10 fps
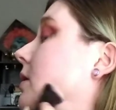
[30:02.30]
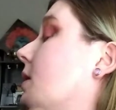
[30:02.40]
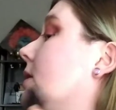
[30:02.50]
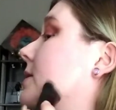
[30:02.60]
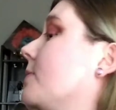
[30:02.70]
I
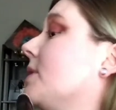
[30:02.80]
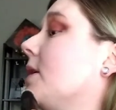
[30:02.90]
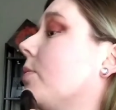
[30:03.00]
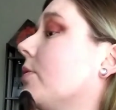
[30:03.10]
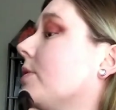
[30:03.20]
had some
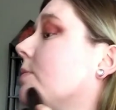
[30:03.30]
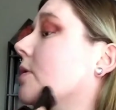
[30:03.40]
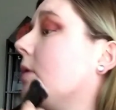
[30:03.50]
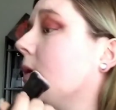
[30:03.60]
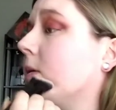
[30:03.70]
samples,
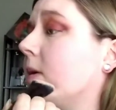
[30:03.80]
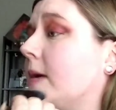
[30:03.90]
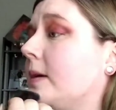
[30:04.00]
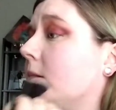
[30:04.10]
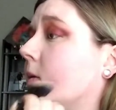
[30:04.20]
but
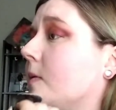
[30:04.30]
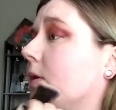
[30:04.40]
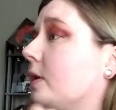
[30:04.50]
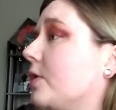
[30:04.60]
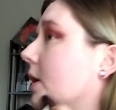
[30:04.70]
when
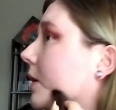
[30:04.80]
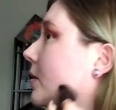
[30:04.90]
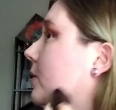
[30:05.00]
I tried it,